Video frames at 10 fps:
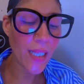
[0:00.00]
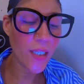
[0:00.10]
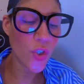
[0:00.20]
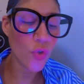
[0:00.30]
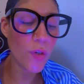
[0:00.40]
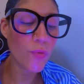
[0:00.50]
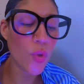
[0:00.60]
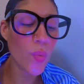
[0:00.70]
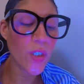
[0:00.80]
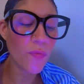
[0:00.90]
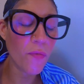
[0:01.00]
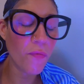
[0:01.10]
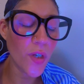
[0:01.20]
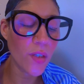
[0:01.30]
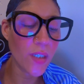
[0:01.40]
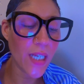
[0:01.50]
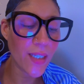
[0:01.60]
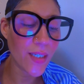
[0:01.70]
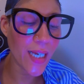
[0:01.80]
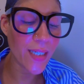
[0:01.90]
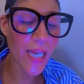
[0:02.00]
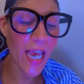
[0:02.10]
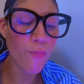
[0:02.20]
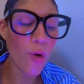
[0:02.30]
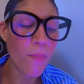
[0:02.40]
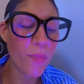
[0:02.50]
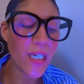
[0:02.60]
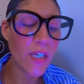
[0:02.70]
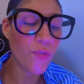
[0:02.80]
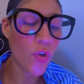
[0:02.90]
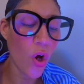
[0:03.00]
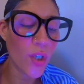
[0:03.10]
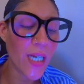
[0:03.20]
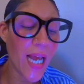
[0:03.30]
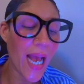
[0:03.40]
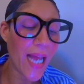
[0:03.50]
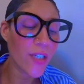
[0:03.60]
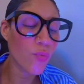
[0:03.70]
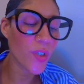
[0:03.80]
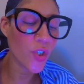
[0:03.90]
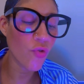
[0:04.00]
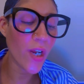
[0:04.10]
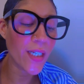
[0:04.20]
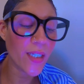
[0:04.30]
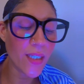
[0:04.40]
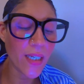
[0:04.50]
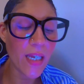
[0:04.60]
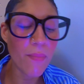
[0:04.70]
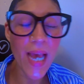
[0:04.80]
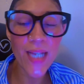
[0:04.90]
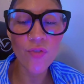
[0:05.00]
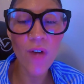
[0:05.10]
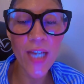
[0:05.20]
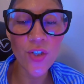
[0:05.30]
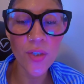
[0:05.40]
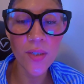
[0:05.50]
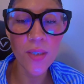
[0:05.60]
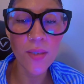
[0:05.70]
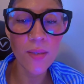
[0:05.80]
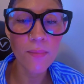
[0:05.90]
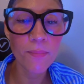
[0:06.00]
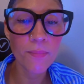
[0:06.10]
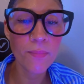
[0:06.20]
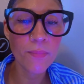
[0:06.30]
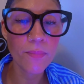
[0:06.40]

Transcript: And the scripture was fulfilled that says, Abraham believed God, and it was credited to him as righteousness.